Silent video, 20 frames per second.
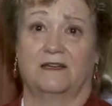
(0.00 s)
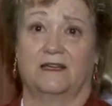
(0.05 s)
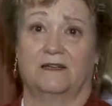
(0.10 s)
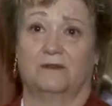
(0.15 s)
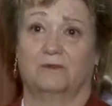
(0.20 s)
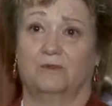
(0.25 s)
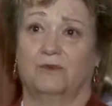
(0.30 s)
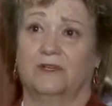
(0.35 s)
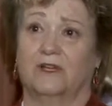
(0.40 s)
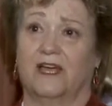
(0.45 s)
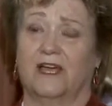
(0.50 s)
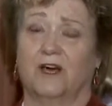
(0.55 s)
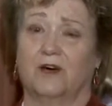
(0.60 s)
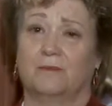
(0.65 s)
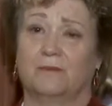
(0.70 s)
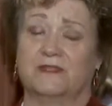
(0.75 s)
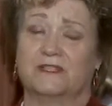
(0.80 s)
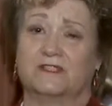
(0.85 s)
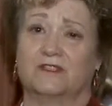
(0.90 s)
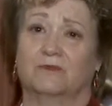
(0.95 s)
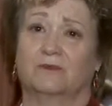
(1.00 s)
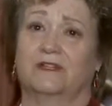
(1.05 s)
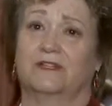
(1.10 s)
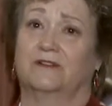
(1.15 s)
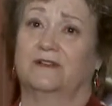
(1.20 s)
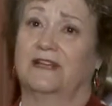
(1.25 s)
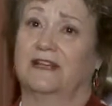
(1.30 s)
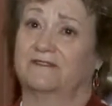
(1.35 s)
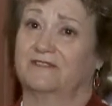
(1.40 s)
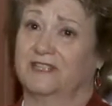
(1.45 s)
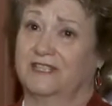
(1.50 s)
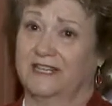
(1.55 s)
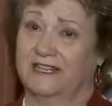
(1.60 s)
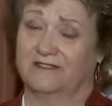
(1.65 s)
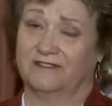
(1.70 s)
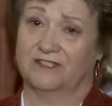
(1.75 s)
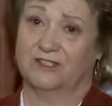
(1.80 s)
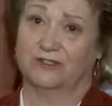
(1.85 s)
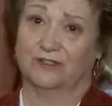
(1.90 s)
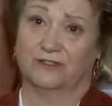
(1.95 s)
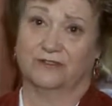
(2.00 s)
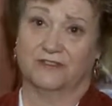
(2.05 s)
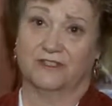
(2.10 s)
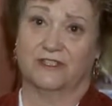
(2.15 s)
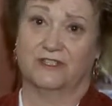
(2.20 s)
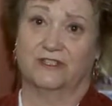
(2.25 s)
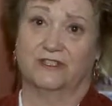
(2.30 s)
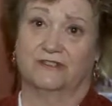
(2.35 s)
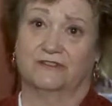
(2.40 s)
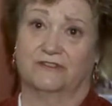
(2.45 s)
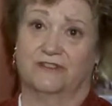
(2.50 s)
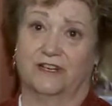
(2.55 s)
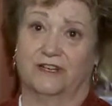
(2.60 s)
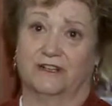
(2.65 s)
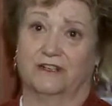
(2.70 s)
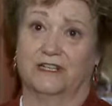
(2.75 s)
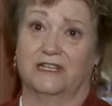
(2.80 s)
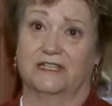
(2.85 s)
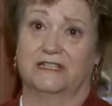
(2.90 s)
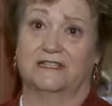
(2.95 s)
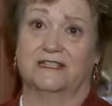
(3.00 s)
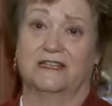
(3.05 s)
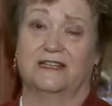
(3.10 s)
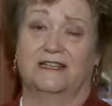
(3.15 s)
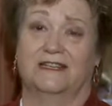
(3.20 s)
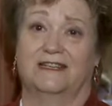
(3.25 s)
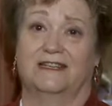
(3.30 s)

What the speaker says: It will help us so we don't have to cut service to the ferries.